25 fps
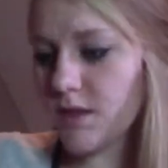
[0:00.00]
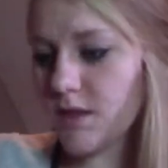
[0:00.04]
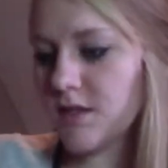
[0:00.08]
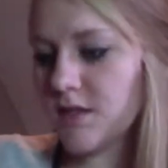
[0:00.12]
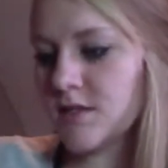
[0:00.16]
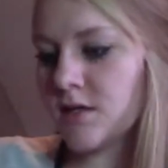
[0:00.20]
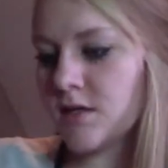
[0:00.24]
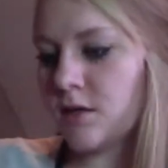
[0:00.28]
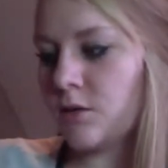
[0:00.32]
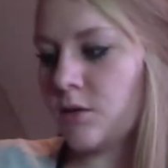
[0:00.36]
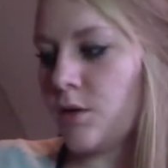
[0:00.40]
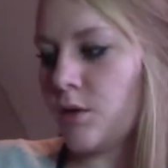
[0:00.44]

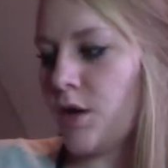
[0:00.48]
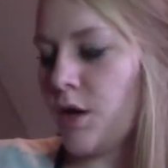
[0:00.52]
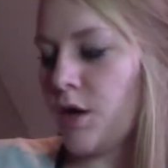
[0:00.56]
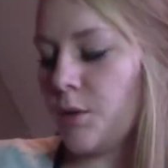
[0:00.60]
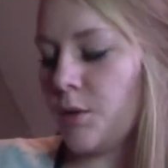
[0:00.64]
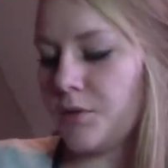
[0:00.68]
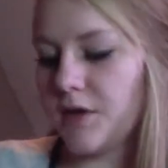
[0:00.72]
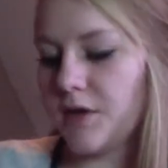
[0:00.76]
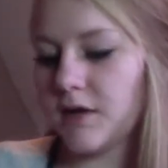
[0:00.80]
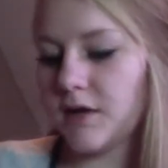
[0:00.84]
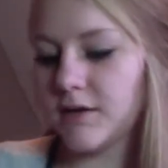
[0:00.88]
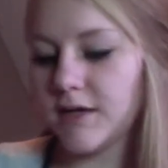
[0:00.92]
So
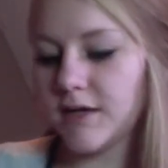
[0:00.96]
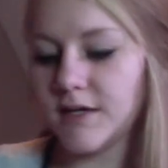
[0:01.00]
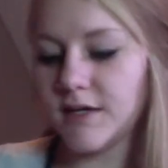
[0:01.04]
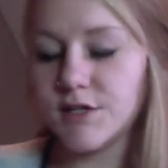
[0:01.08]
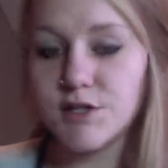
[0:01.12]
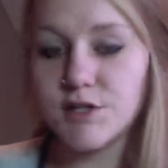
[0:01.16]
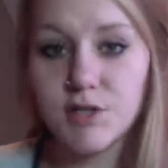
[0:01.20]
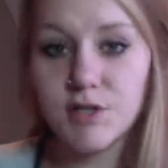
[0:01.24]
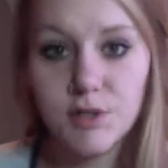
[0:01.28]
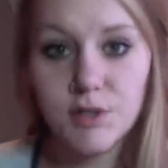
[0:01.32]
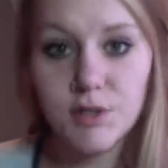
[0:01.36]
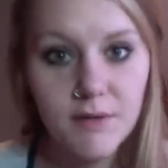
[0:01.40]
without
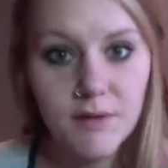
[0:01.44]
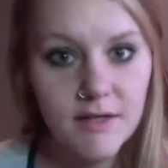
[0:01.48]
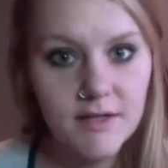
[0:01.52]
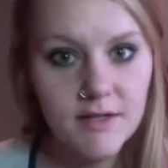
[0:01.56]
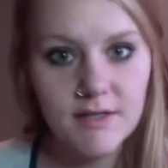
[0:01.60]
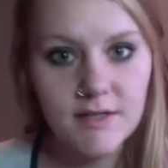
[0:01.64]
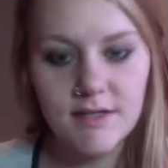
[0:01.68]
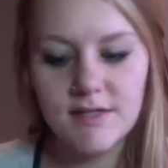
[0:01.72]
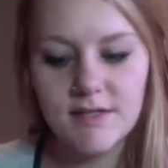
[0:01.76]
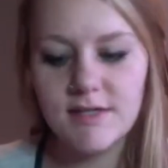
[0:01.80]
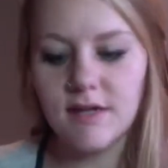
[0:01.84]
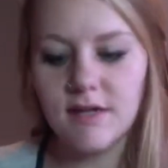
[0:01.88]
getting too into
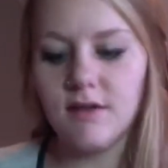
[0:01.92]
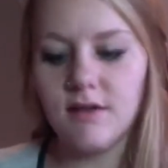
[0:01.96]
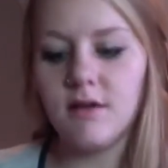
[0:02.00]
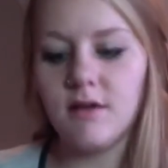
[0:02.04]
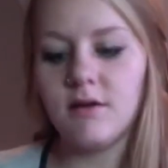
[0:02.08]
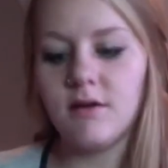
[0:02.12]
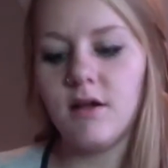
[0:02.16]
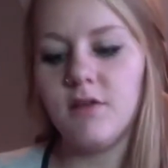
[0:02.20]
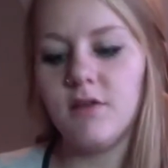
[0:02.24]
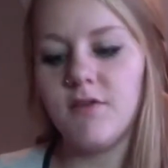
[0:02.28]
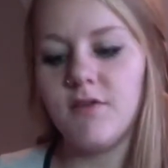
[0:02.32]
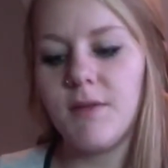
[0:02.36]
detail on
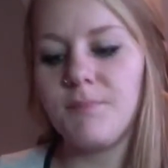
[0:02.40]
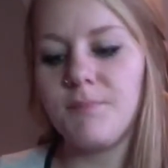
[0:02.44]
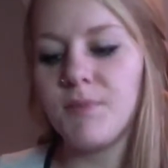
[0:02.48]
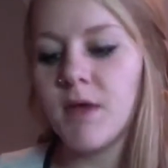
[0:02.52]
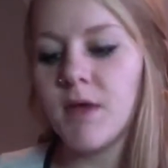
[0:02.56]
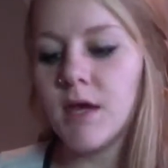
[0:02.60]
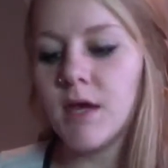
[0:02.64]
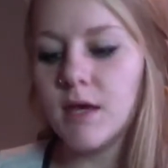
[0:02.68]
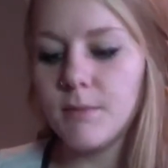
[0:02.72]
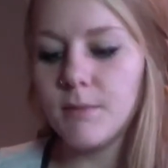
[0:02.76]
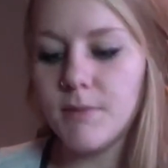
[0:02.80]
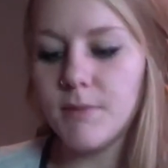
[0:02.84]
all of them,
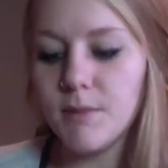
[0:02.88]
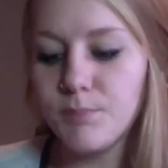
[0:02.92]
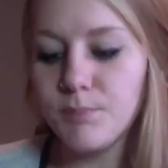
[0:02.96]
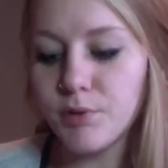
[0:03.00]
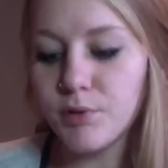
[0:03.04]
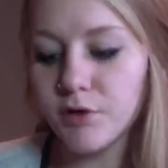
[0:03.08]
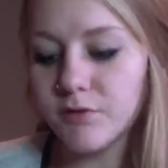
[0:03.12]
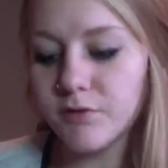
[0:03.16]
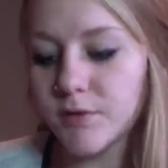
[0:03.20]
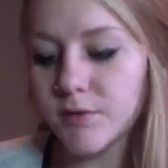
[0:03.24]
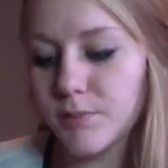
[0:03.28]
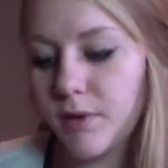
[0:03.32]
be
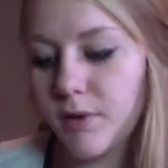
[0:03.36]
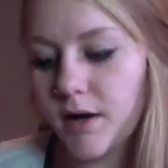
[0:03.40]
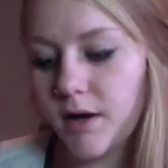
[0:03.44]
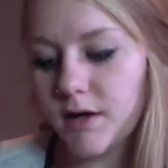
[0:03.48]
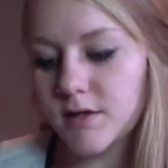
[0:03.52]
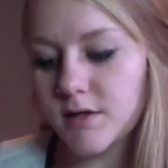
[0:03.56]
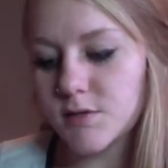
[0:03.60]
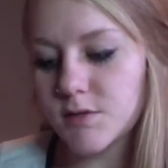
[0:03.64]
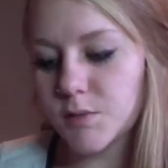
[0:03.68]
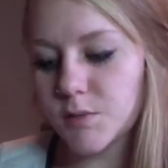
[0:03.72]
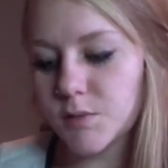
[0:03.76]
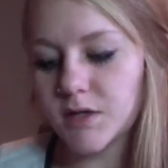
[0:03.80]
proof the
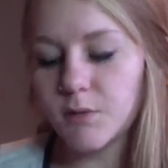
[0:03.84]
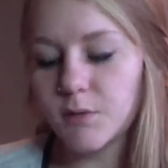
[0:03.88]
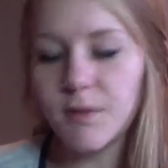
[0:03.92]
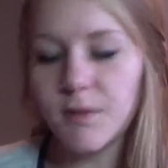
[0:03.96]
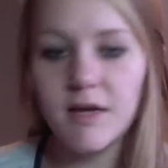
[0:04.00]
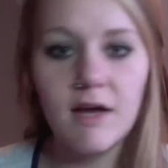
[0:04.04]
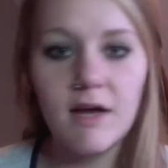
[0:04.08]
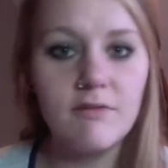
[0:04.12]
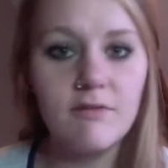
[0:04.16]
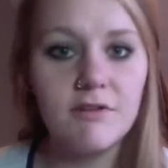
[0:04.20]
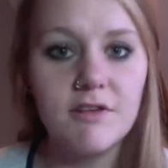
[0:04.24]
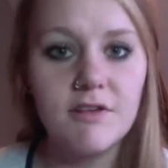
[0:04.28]
products work. We
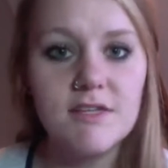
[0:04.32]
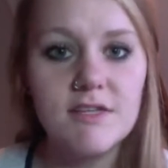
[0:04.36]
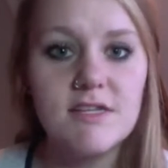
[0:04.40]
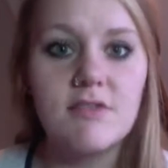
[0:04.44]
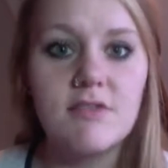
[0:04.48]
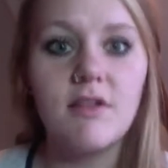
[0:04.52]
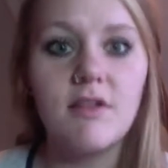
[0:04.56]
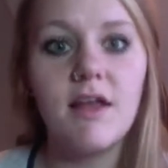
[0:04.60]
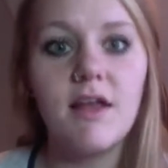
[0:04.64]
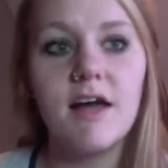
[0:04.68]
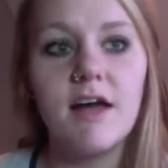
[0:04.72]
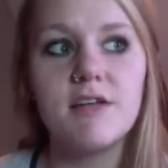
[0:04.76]
covered this
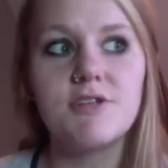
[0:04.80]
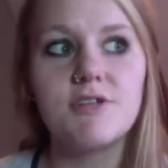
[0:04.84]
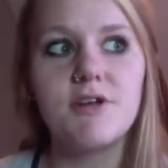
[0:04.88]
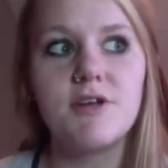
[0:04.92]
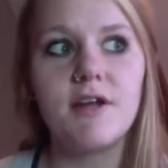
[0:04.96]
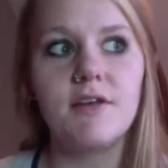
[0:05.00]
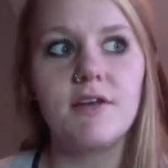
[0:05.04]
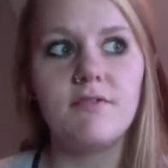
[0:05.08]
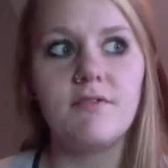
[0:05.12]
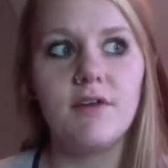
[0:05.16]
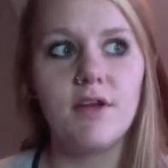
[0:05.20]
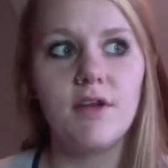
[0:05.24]
in the last
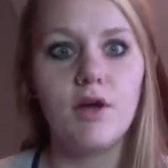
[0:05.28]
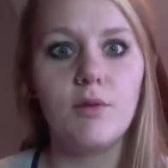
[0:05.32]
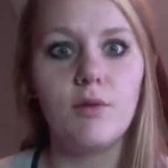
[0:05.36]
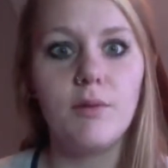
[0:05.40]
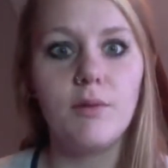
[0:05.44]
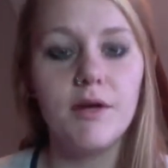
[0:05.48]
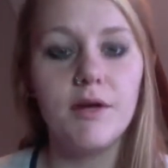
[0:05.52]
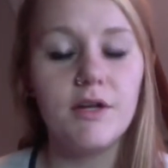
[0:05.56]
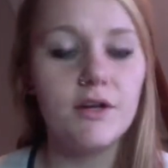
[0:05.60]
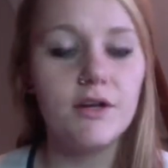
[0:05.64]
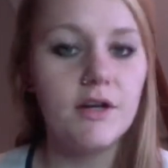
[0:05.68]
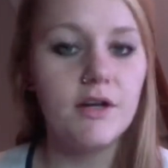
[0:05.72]
training video,
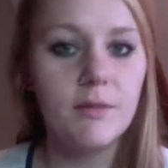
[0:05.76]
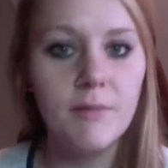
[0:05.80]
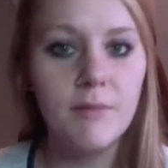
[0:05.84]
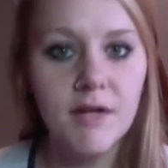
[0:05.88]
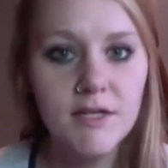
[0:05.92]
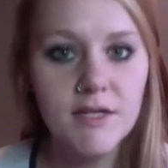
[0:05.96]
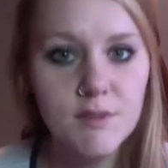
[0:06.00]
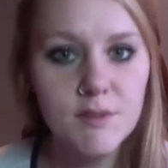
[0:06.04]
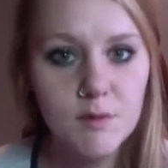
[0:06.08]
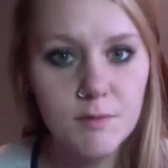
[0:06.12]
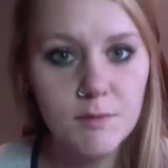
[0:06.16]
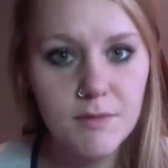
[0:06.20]
but you're
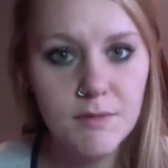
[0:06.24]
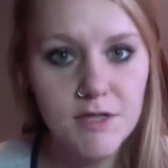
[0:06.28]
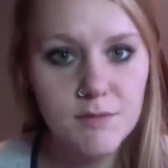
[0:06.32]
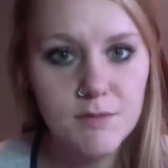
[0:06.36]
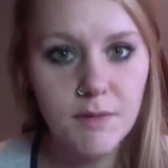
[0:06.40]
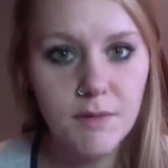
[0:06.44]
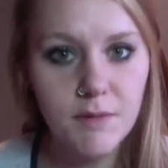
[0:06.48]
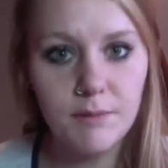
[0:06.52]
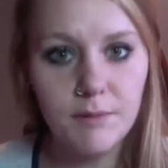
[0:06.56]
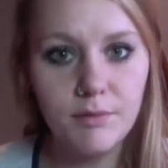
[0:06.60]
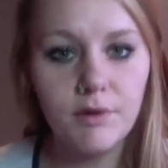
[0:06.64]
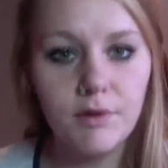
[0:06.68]
committed to a
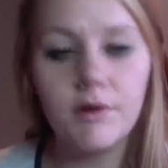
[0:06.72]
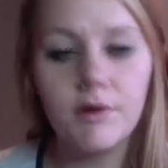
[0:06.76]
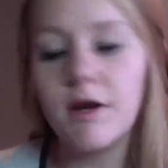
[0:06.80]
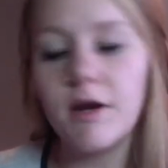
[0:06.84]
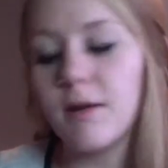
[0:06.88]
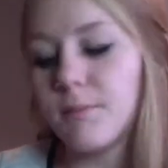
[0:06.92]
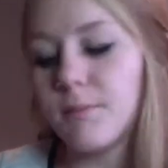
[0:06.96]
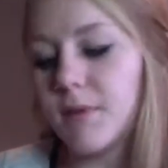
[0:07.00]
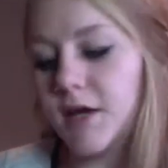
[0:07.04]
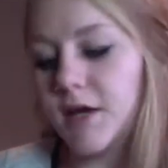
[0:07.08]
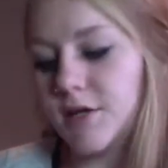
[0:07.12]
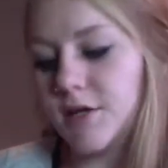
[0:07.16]
Beachbody
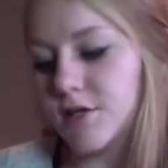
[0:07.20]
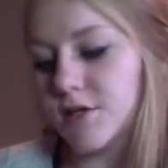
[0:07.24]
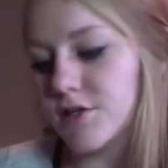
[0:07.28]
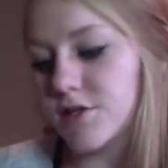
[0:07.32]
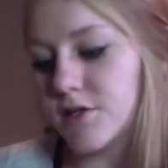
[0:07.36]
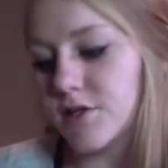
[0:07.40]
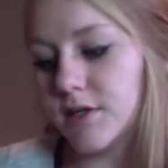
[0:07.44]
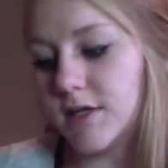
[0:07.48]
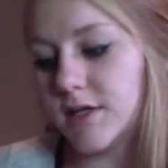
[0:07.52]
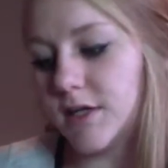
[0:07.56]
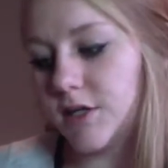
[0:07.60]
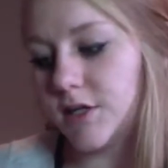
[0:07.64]
program and you're
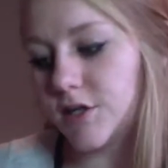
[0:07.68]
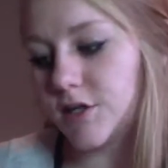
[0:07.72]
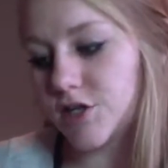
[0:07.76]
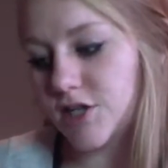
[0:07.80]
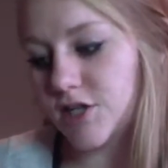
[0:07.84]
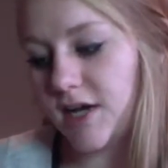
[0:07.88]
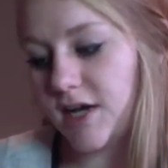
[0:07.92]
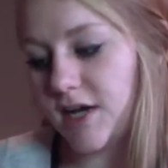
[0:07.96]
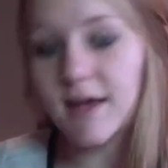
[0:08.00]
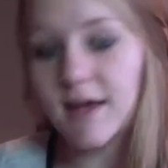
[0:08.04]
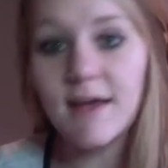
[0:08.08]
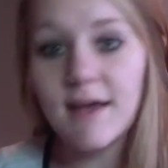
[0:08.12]
drinking your
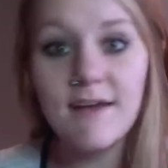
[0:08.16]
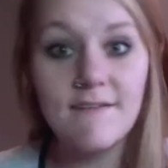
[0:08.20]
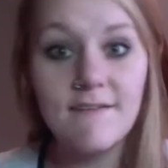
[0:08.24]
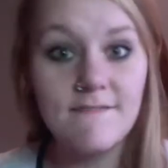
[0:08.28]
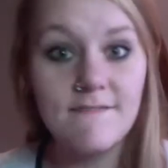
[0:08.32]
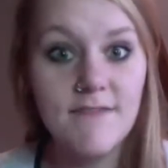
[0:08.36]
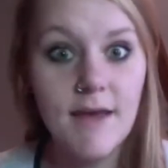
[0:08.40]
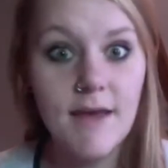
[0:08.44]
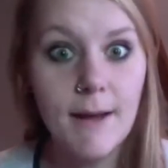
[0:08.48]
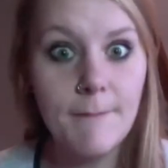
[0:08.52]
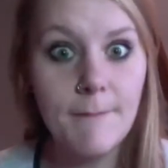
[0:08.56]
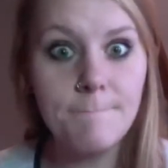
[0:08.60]
shake.
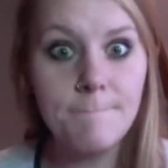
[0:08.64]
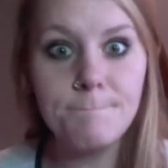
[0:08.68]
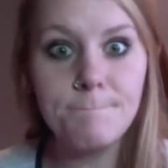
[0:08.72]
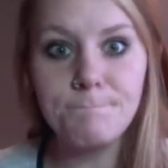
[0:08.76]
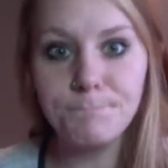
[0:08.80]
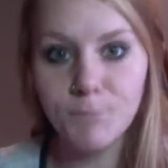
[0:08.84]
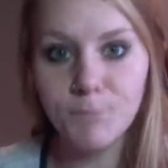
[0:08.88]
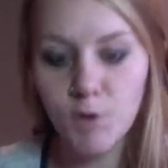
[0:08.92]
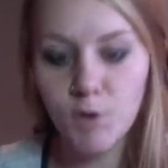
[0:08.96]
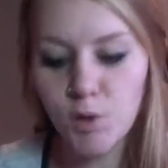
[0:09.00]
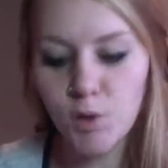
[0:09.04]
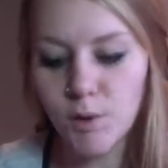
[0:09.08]
Yeah?
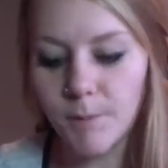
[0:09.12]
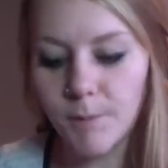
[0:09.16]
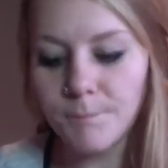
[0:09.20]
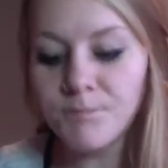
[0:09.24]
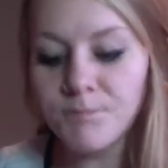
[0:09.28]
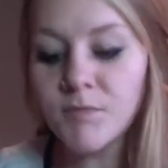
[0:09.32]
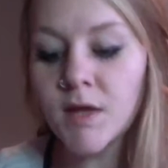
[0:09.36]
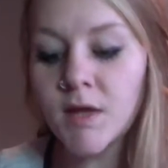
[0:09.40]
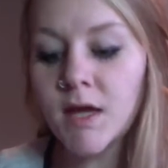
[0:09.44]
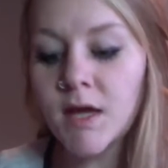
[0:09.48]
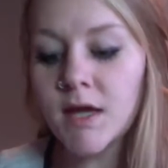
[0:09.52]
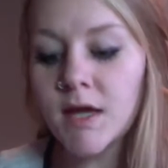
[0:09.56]

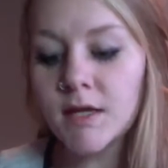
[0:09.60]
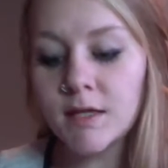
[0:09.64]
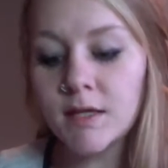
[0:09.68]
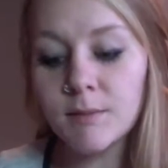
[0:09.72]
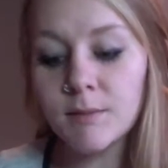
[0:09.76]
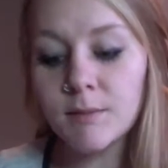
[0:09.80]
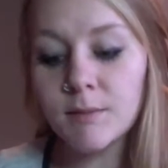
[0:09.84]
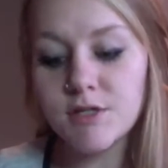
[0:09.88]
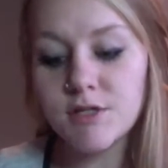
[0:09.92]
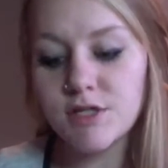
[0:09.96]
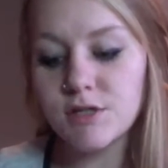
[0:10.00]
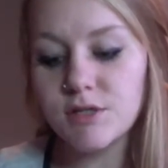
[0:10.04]
Cool.
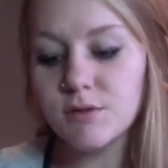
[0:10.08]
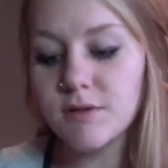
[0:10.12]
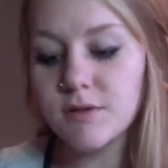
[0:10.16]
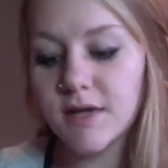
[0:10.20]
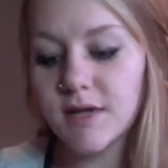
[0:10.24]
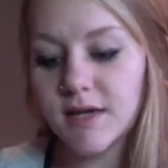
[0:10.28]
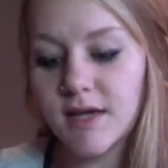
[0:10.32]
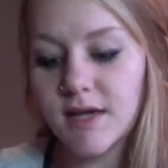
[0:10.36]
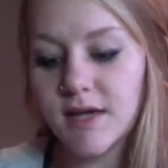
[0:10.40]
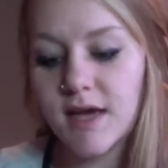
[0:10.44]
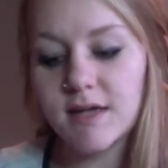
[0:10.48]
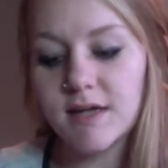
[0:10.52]
Number 2,
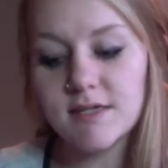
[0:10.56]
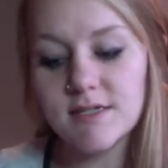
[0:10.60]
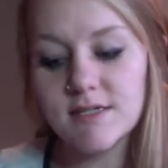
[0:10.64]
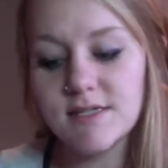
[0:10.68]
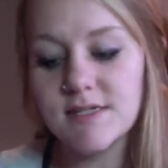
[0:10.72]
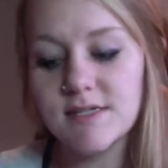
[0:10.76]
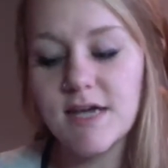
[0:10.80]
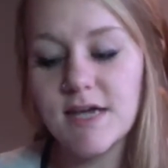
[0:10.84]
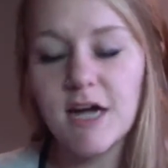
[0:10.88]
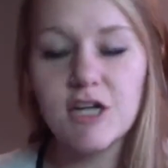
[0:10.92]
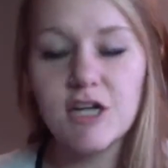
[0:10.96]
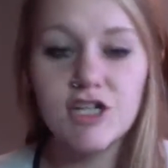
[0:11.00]
connect
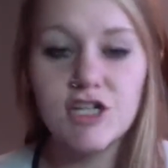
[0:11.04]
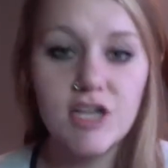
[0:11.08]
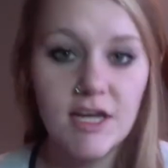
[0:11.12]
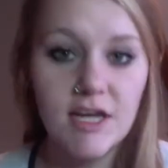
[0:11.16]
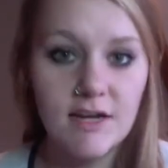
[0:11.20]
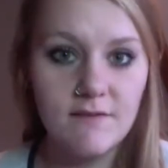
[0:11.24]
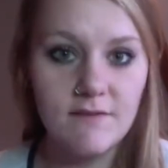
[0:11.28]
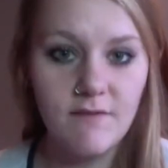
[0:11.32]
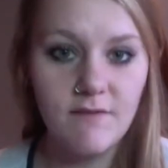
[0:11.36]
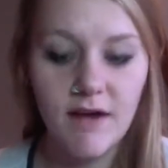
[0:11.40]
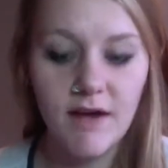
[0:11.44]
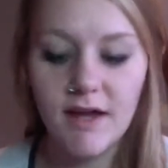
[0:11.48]
/
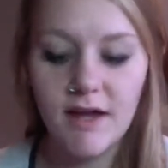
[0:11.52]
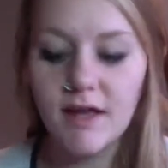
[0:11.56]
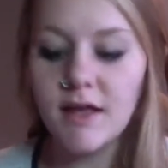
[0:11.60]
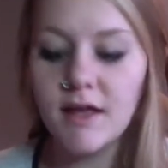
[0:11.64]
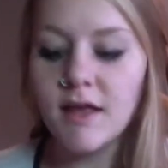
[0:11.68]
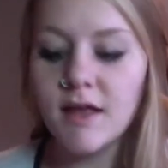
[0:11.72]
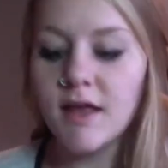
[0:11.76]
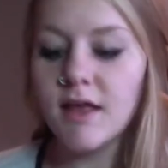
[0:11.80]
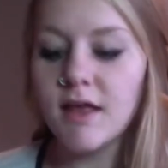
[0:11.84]
invite.